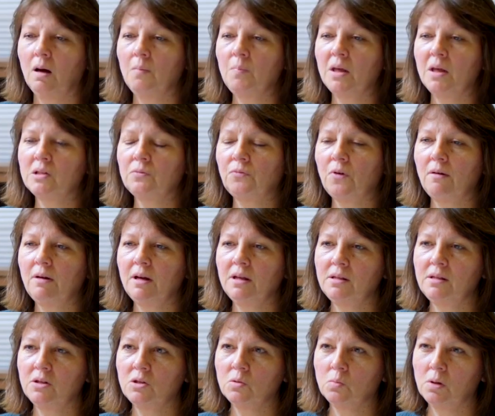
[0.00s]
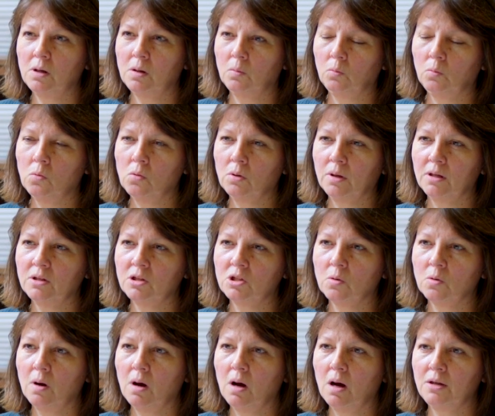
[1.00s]
It's very easy to walk
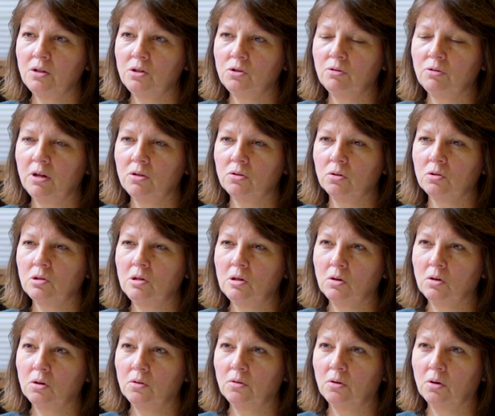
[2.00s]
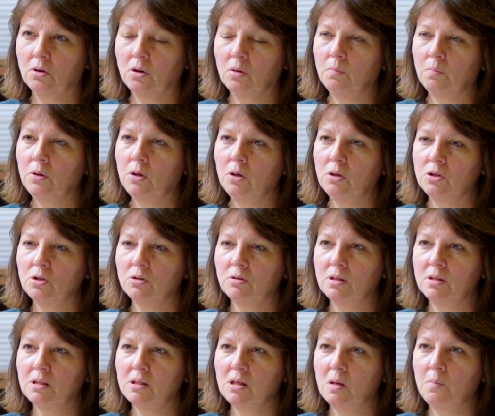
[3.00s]
into a high street or to look on a computer
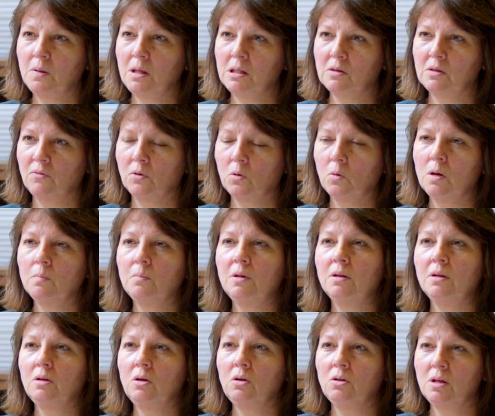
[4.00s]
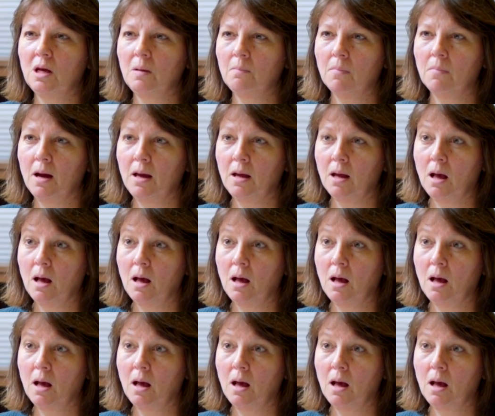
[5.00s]
and see a piece of equipment that you think might